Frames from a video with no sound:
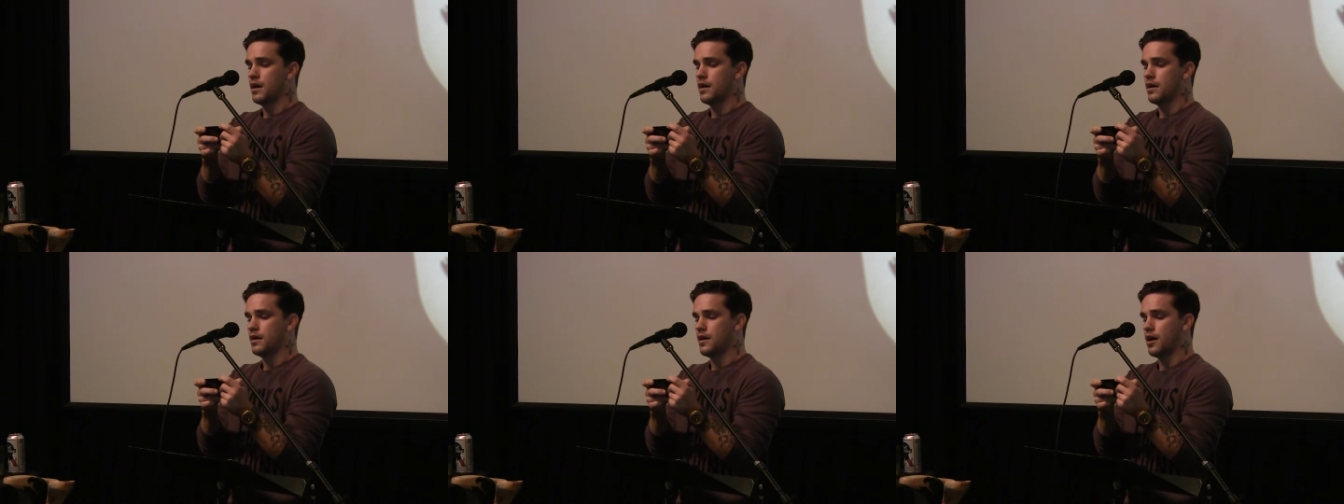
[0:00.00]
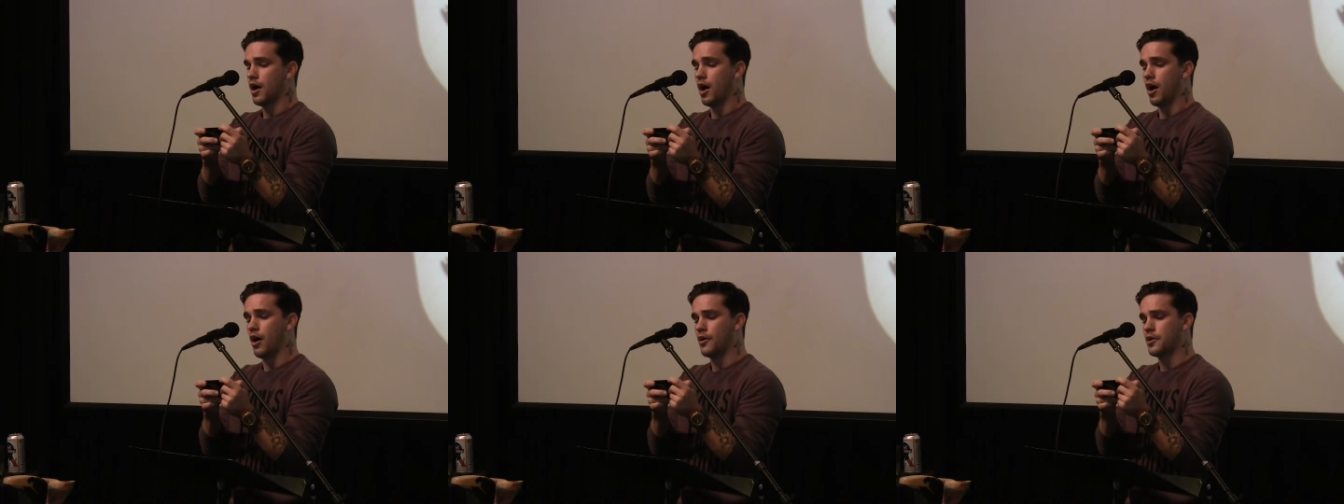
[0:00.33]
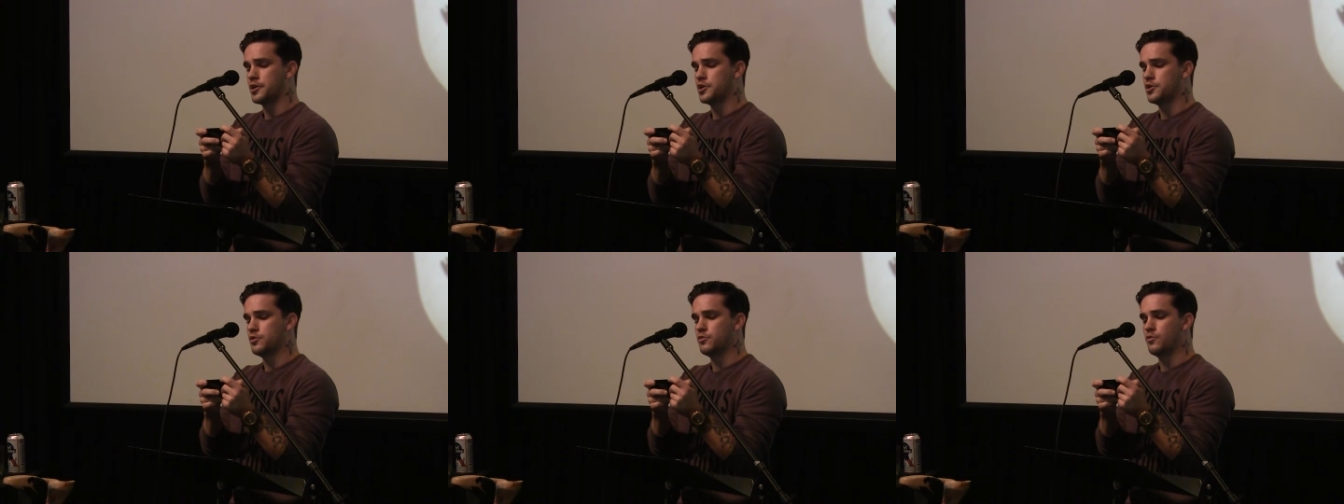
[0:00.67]

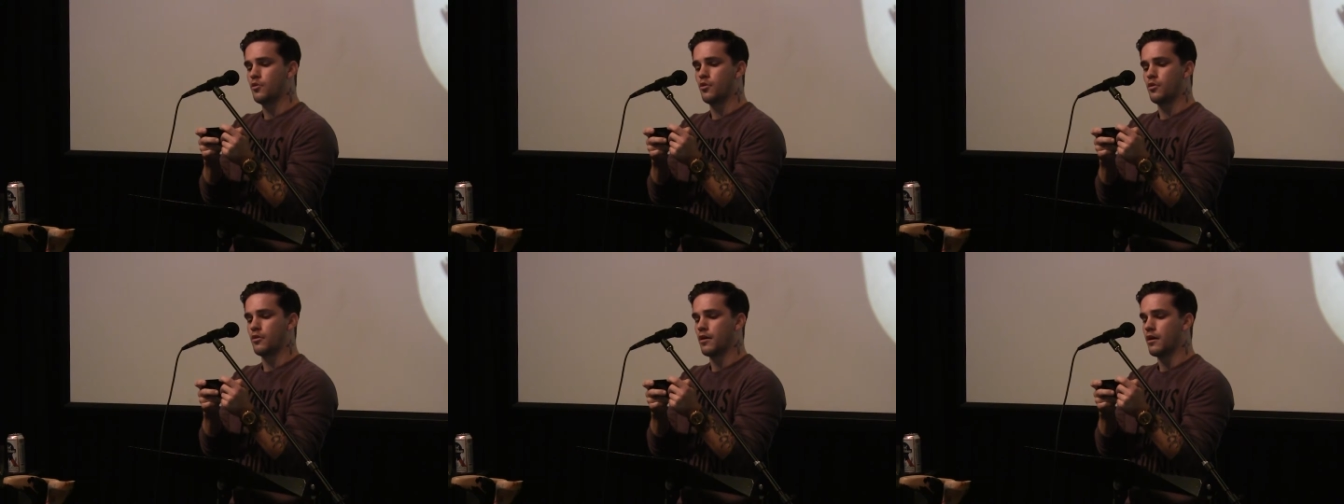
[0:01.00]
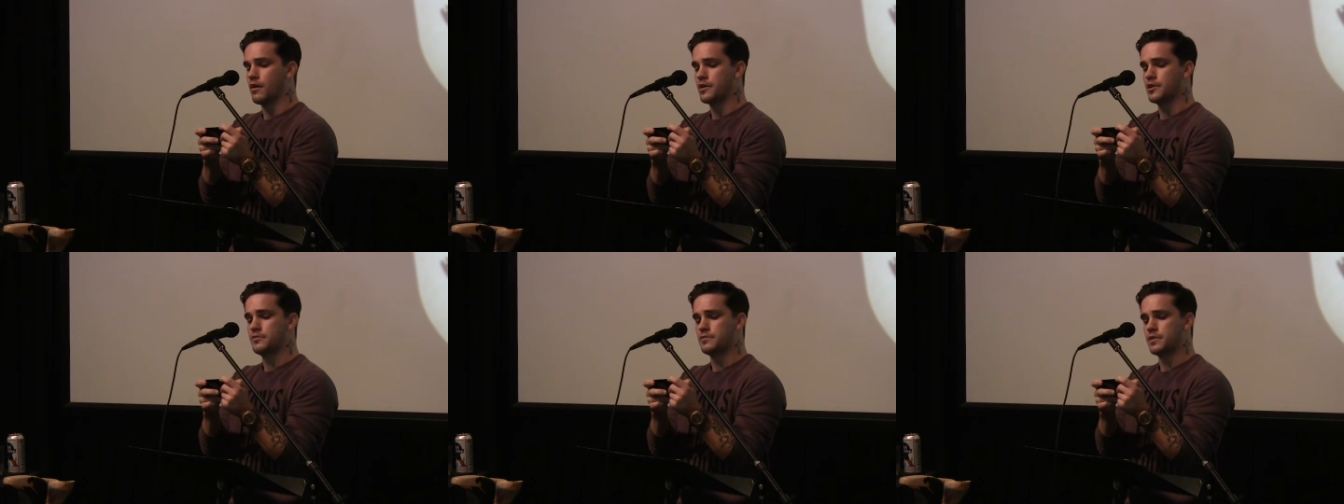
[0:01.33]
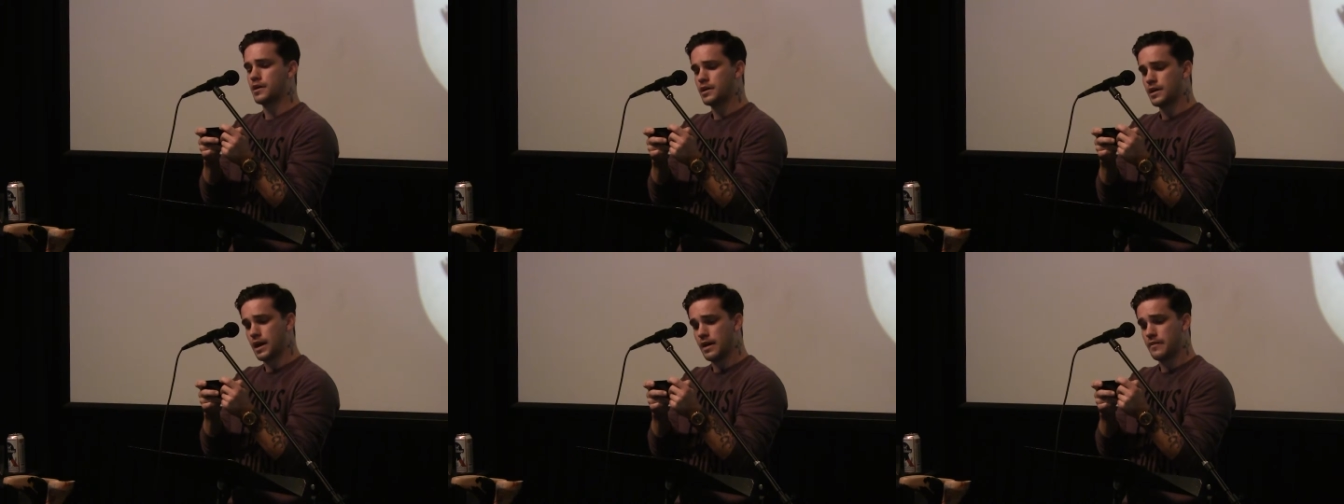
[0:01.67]
Are you or are you
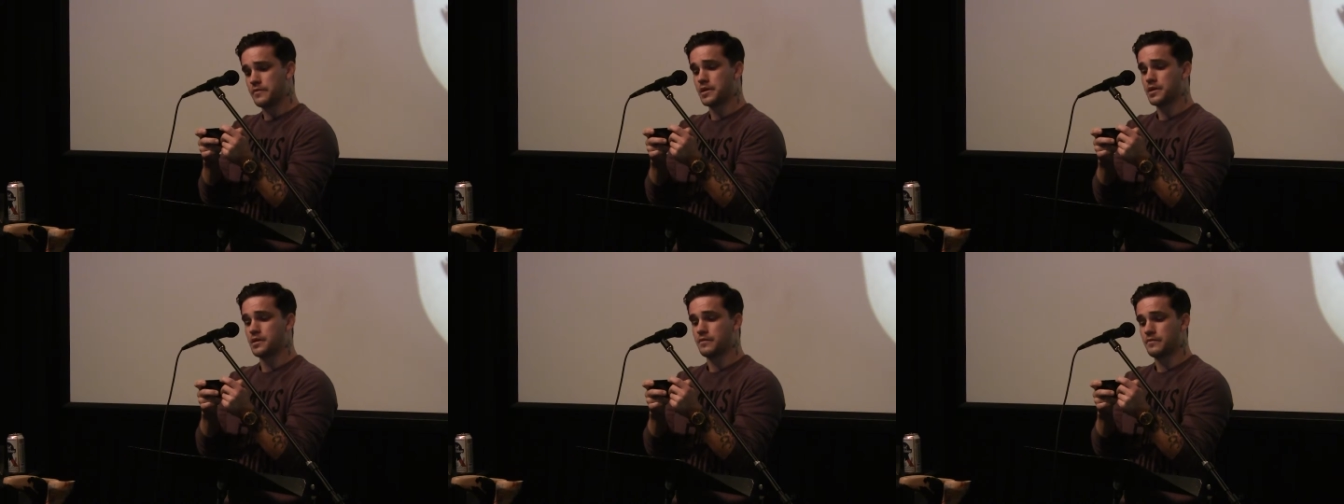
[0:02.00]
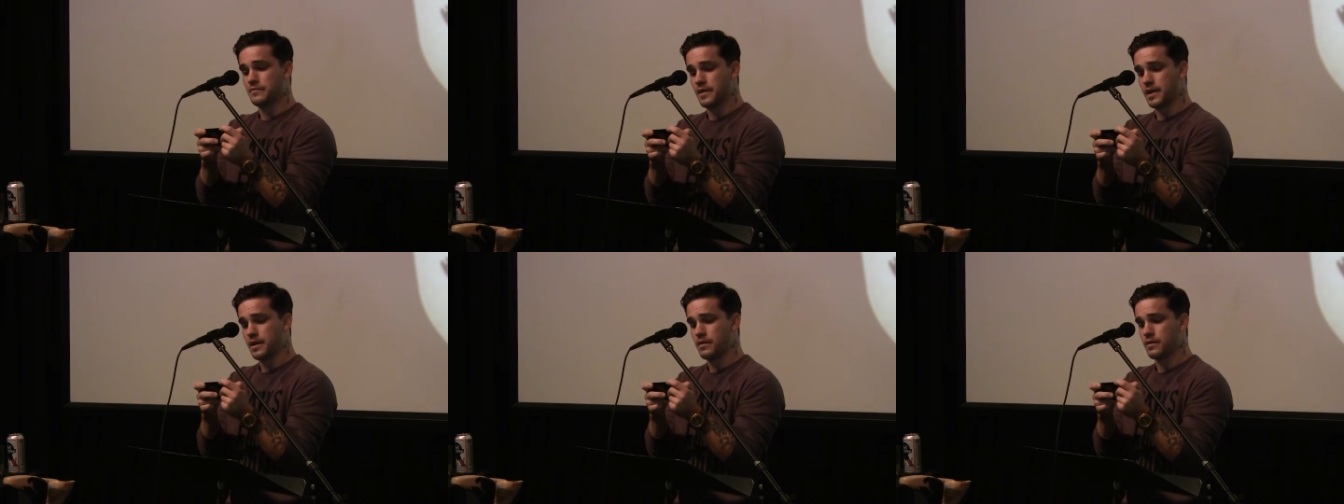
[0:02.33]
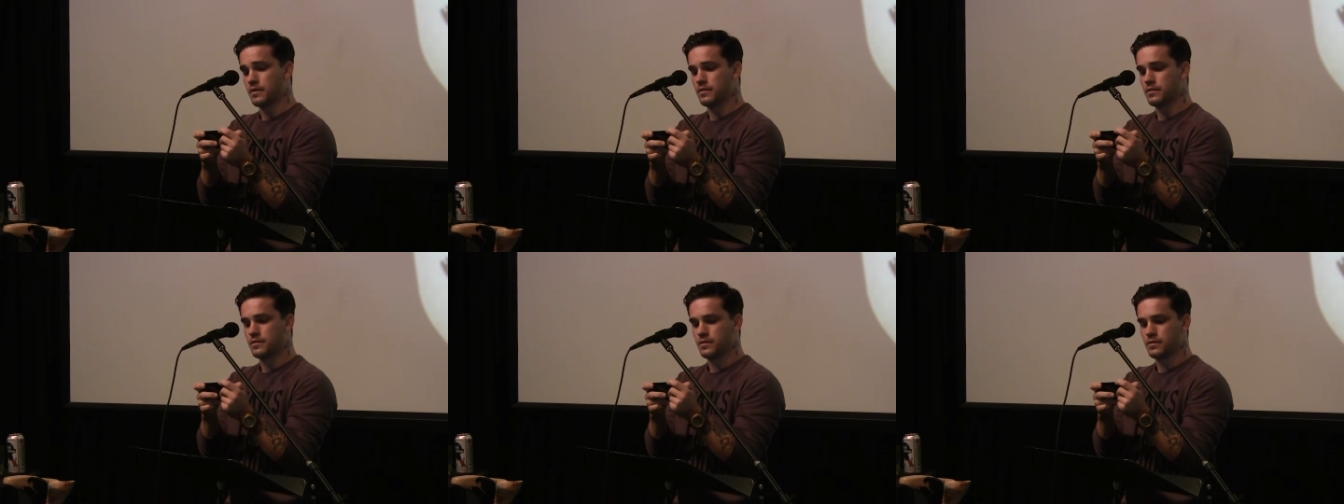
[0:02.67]
not having an
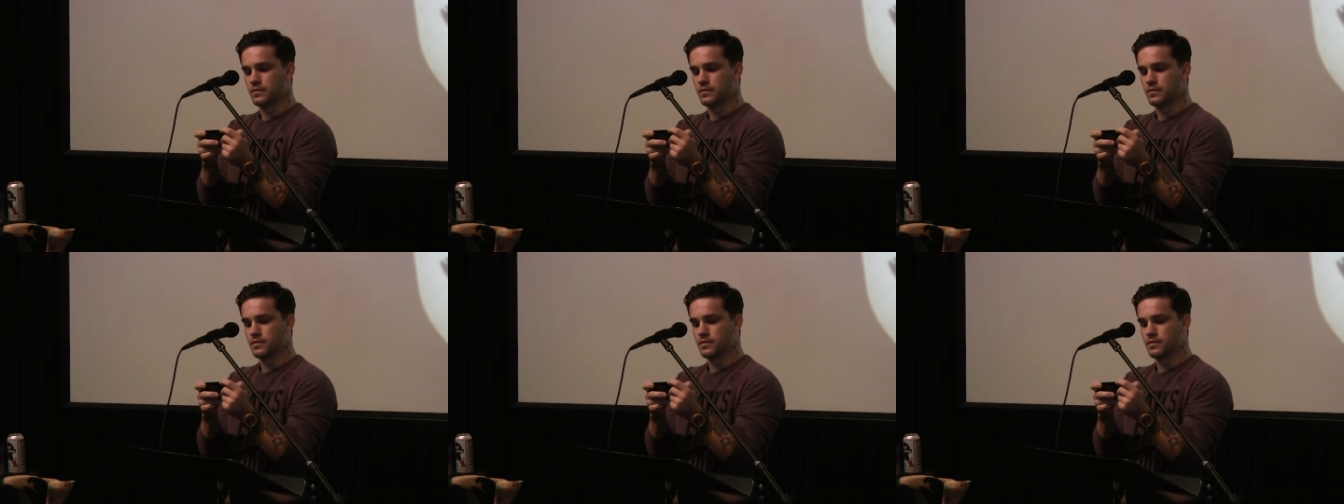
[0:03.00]
affair?